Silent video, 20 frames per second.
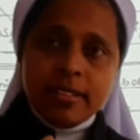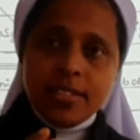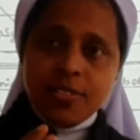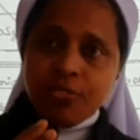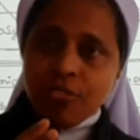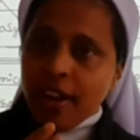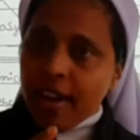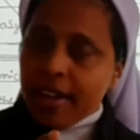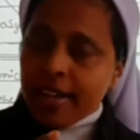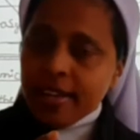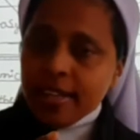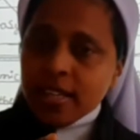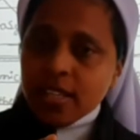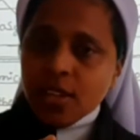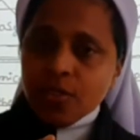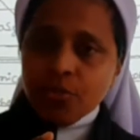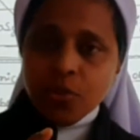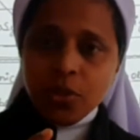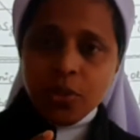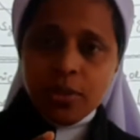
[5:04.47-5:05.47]
defining
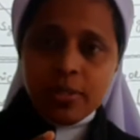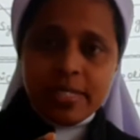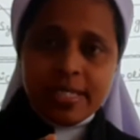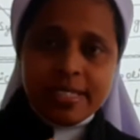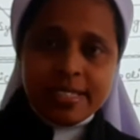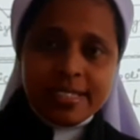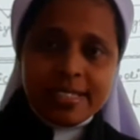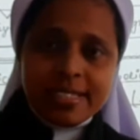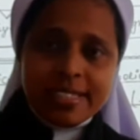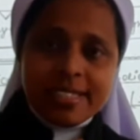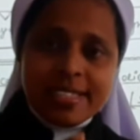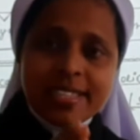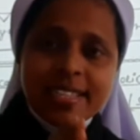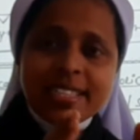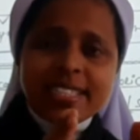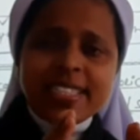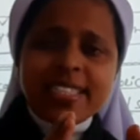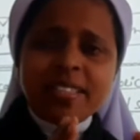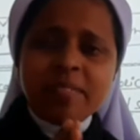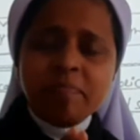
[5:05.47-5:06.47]
the photosynthesis in
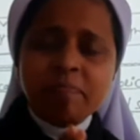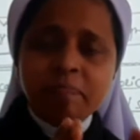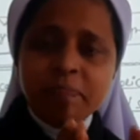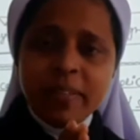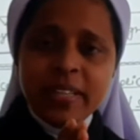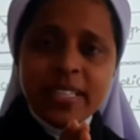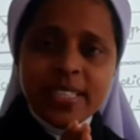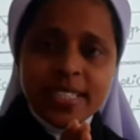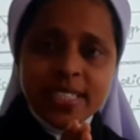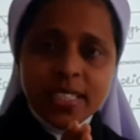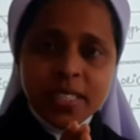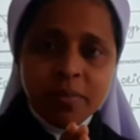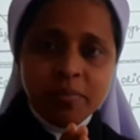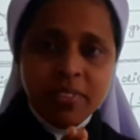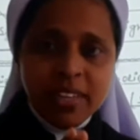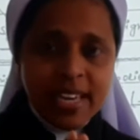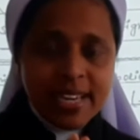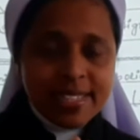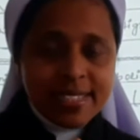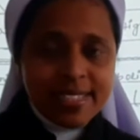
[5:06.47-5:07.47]
a simple term,
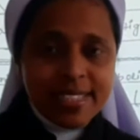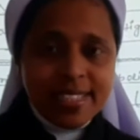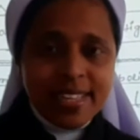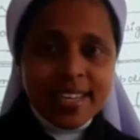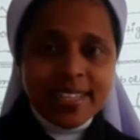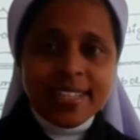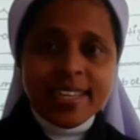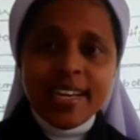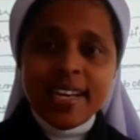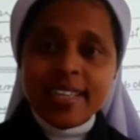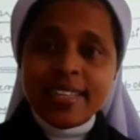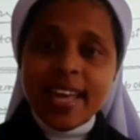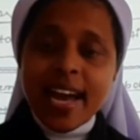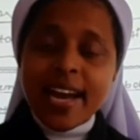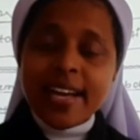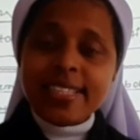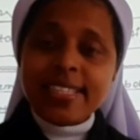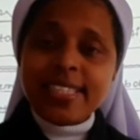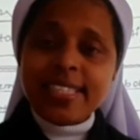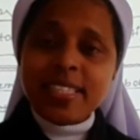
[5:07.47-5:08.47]
we can say that the
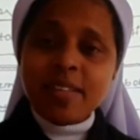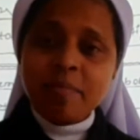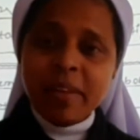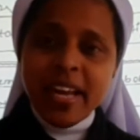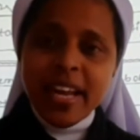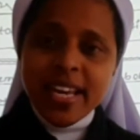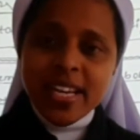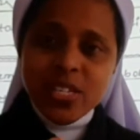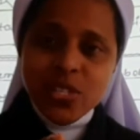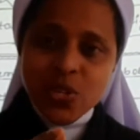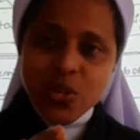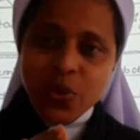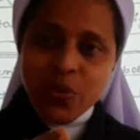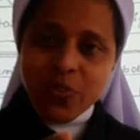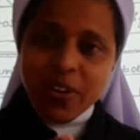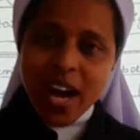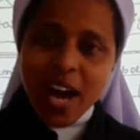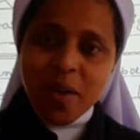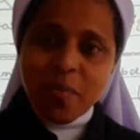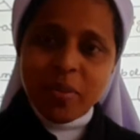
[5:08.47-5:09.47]
assimilation
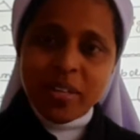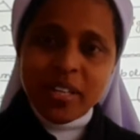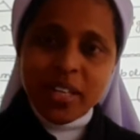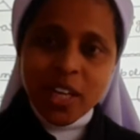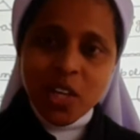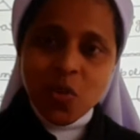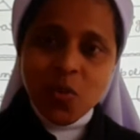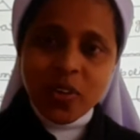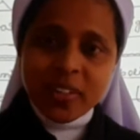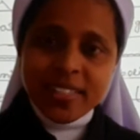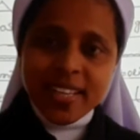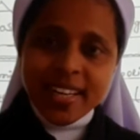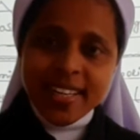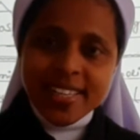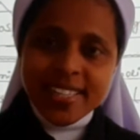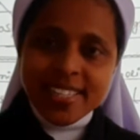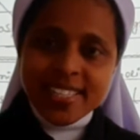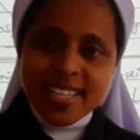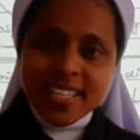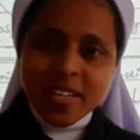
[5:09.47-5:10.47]
of carbon dioxide
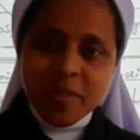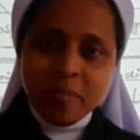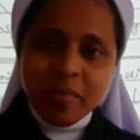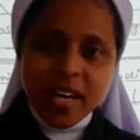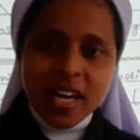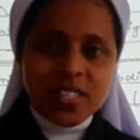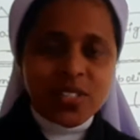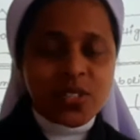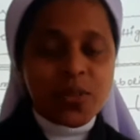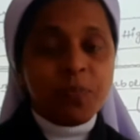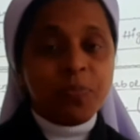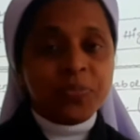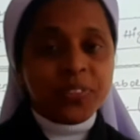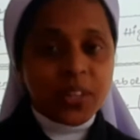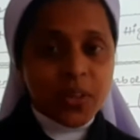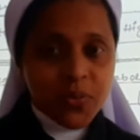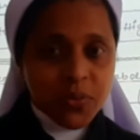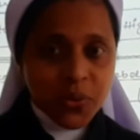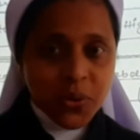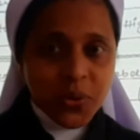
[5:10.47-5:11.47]
is termed as
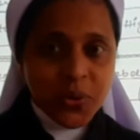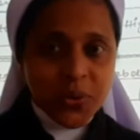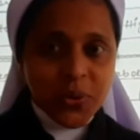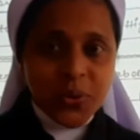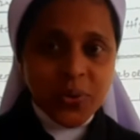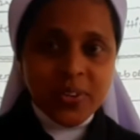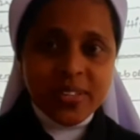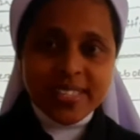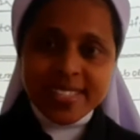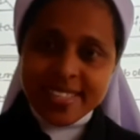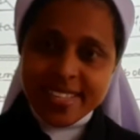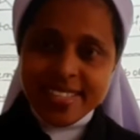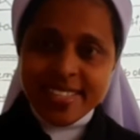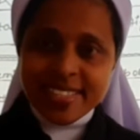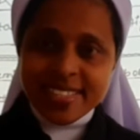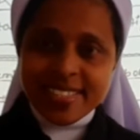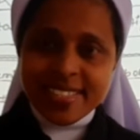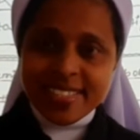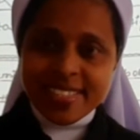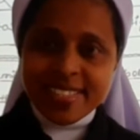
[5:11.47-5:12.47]

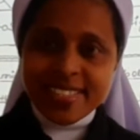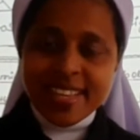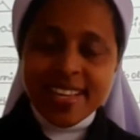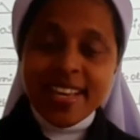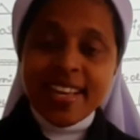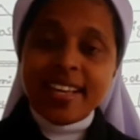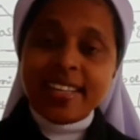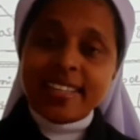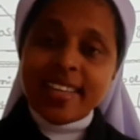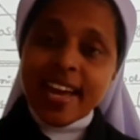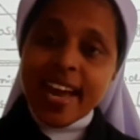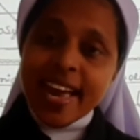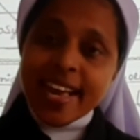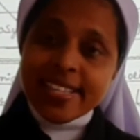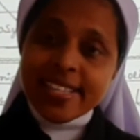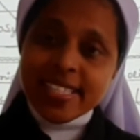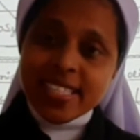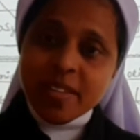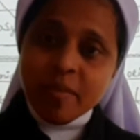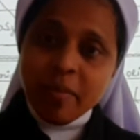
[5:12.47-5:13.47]
photosynthesis. The
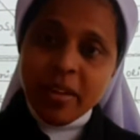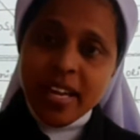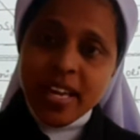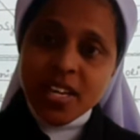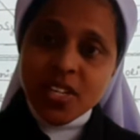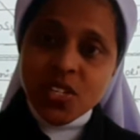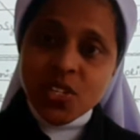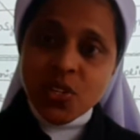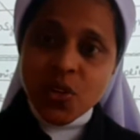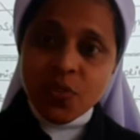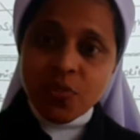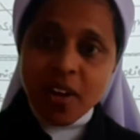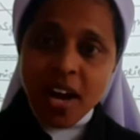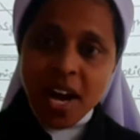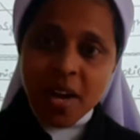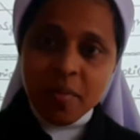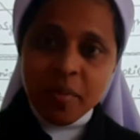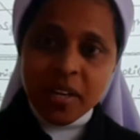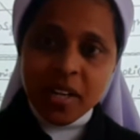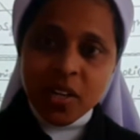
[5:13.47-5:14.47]
assimilation of
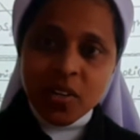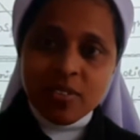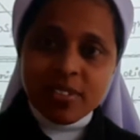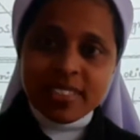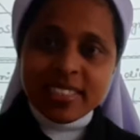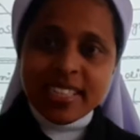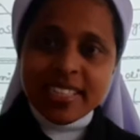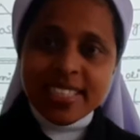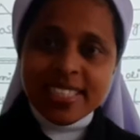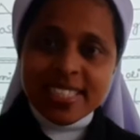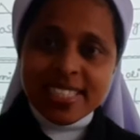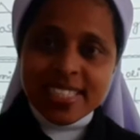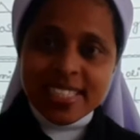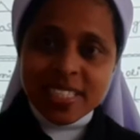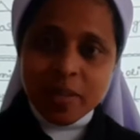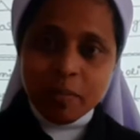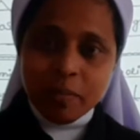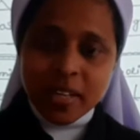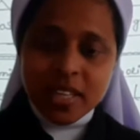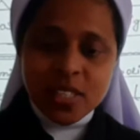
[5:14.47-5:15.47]
carbon dioxide is
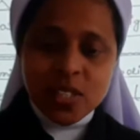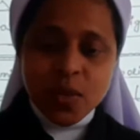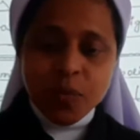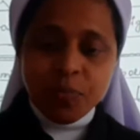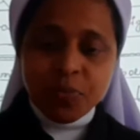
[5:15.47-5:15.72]
termed as